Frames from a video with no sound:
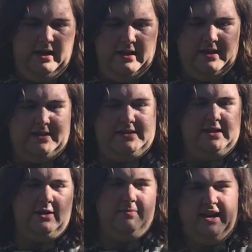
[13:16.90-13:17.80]
Let us
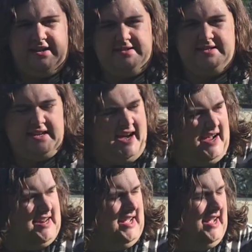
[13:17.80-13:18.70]
go back
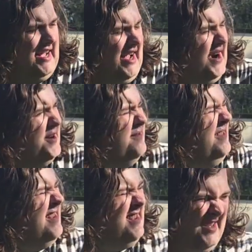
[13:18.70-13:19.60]
inside out of the